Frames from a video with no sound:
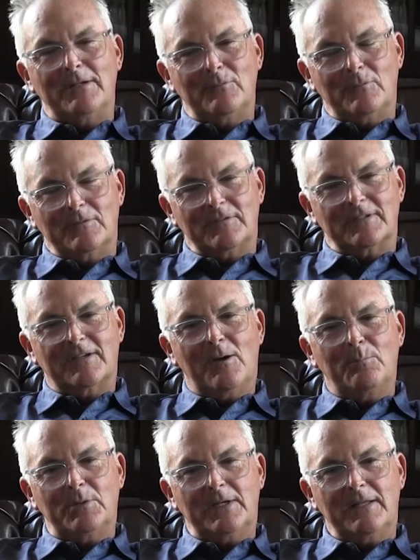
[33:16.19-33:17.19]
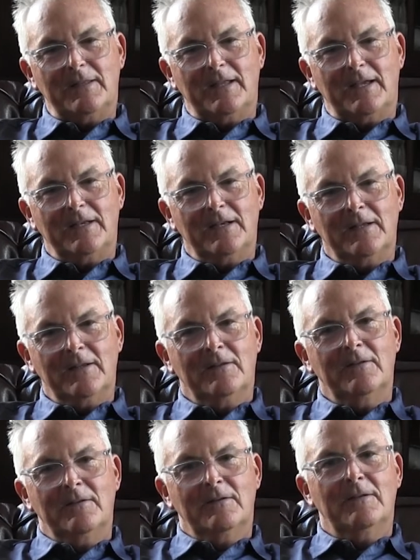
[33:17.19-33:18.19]
It was a company that
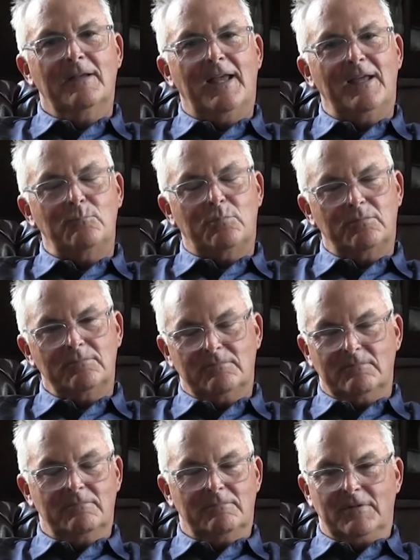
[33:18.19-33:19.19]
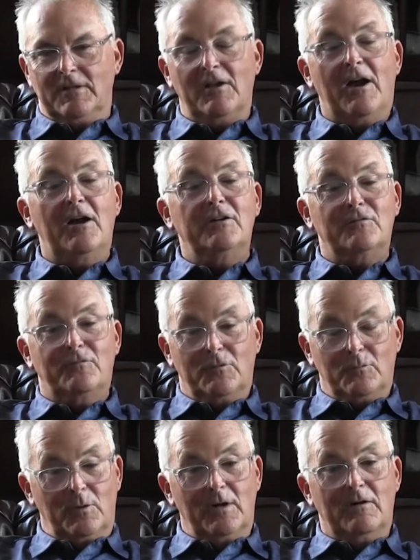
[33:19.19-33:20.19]
had a large
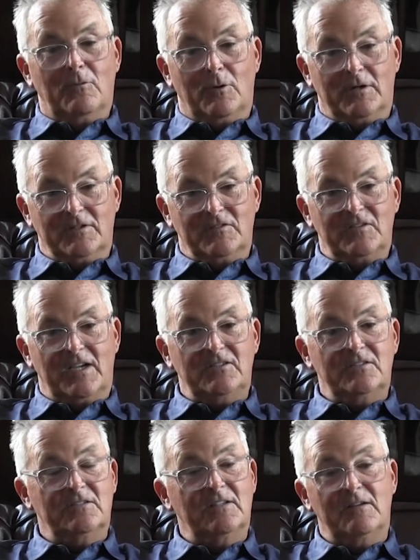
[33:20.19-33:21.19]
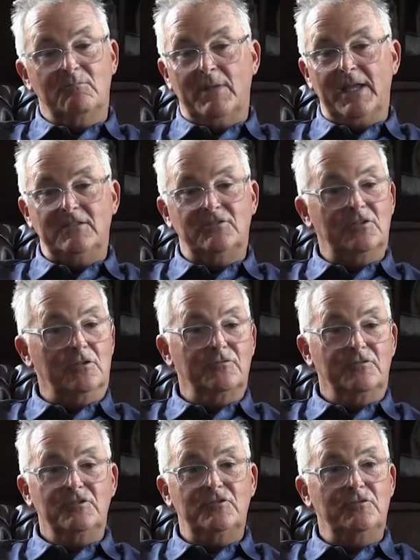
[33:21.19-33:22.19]
footwear organization that made
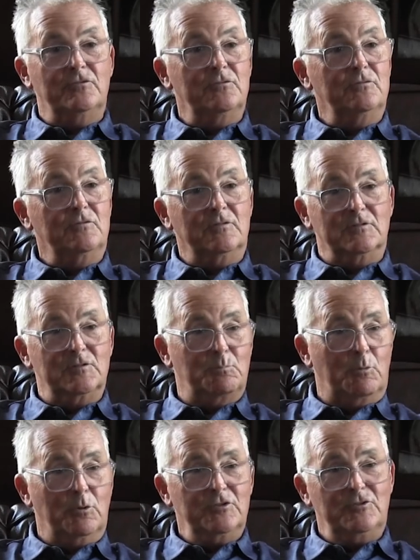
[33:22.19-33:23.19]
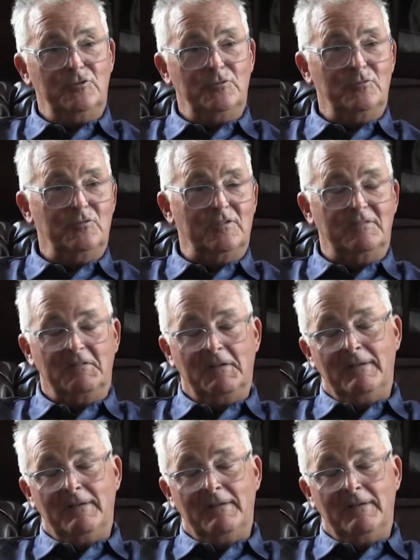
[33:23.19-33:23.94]
children's shoes and sports shoes and